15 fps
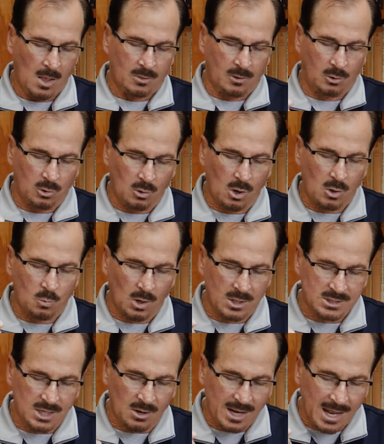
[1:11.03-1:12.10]
The Lord
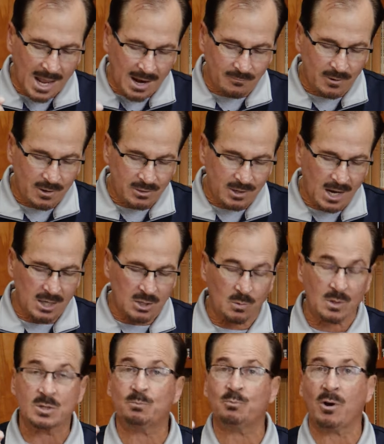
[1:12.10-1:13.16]
works out everything to
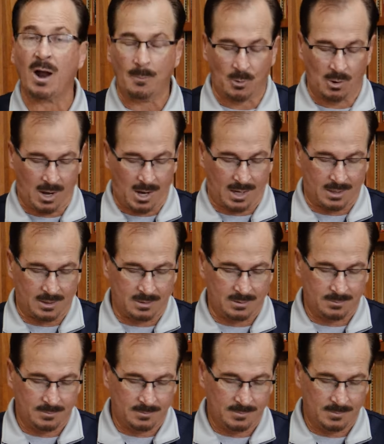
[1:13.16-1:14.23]
its proper end.
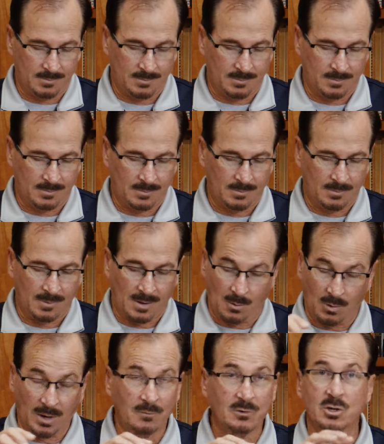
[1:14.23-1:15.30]

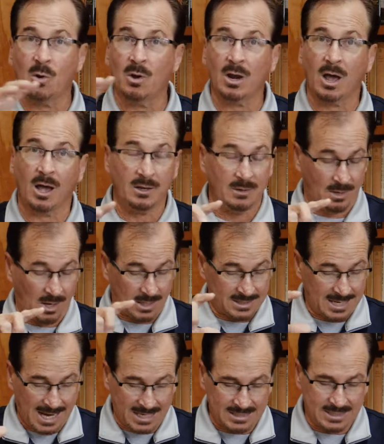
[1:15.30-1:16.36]
And whatever's going on, God's
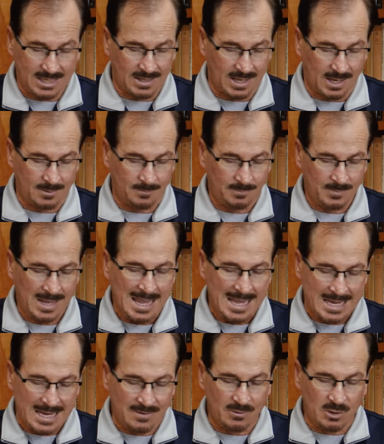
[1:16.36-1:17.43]
hand is in that,
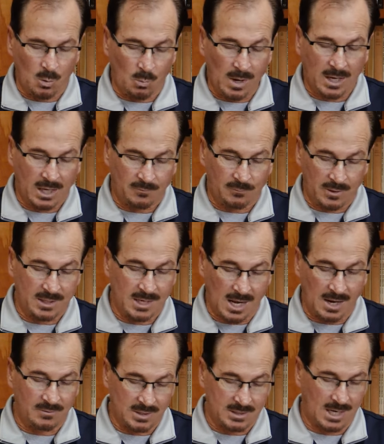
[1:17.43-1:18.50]
even the wicked for the
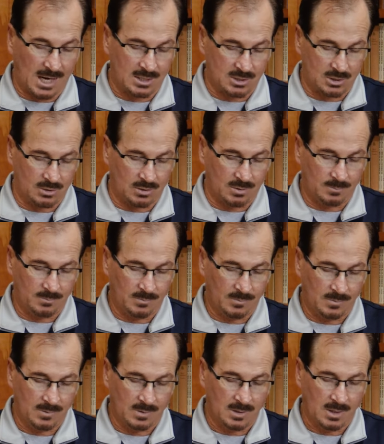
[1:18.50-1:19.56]
day of disaster.
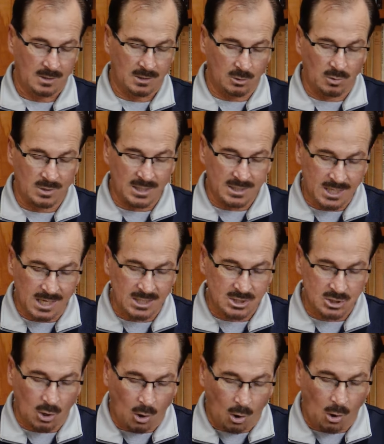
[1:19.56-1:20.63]
The Lord
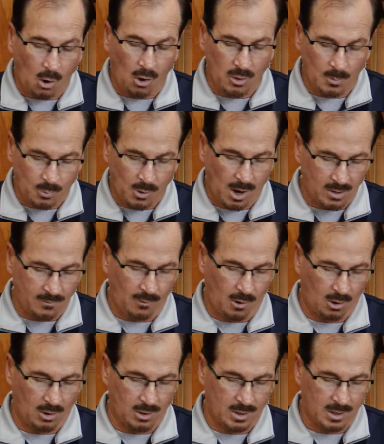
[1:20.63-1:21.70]
detests all the proud of
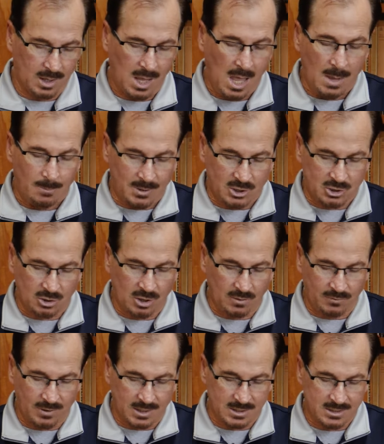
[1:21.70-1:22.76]
heart. Be sure
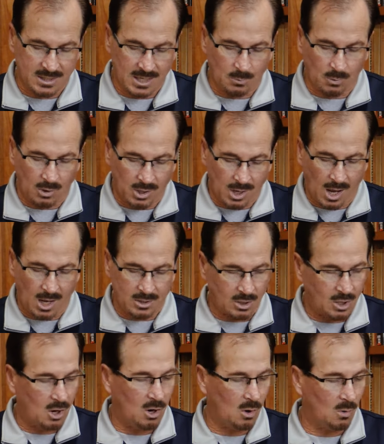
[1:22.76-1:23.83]
of this, they will
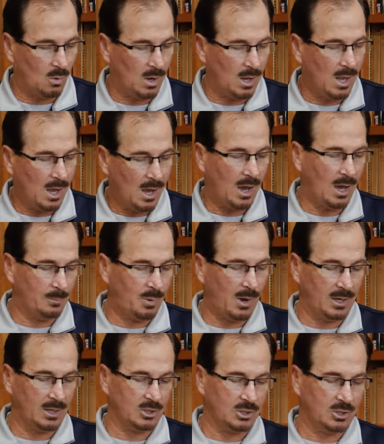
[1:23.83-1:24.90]
not go
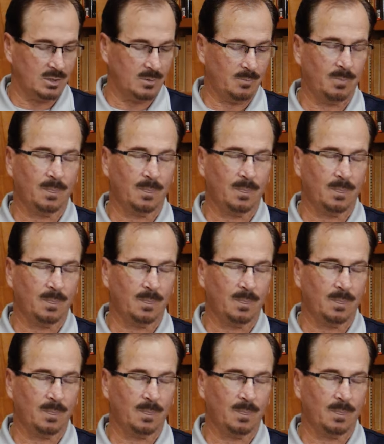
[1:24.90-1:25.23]
unpunished.